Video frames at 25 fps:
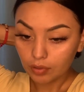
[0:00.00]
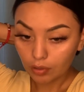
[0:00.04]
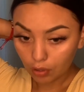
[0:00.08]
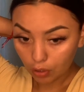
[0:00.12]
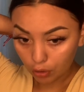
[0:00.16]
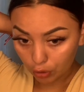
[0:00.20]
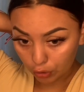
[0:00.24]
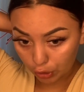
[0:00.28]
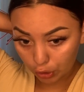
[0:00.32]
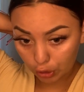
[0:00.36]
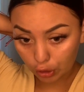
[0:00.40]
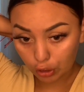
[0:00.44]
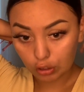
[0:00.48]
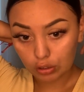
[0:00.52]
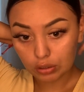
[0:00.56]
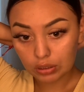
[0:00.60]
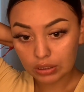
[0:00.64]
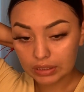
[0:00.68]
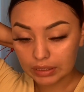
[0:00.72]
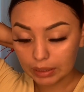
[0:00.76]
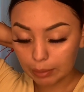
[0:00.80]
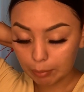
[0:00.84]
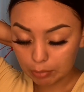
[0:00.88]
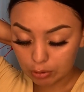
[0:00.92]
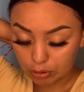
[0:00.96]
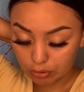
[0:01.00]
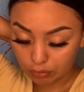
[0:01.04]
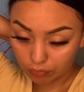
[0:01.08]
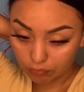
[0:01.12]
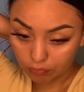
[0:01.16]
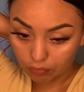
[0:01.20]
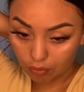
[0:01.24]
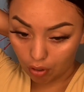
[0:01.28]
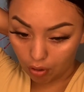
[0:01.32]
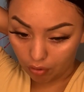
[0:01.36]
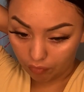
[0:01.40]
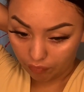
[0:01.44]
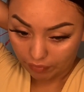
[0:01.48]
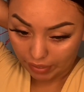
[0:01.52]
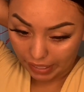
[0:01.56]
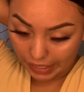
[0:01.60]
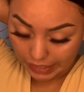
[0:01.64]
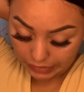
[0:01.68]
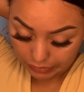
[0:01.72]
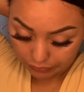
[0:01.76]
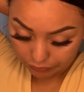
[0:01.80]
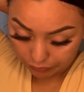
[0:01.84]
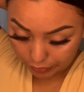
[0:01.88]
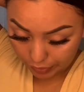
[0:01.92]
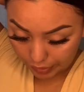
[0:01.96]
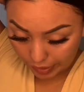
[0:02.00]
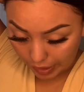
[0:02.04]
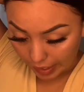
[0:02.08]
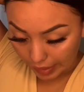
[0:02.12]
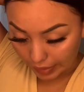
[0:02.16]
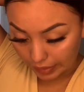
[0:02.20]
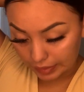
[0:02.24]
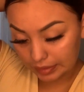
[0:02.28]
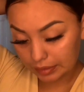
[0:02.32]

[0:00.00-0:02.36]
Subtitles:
girls seem to fall fast for guys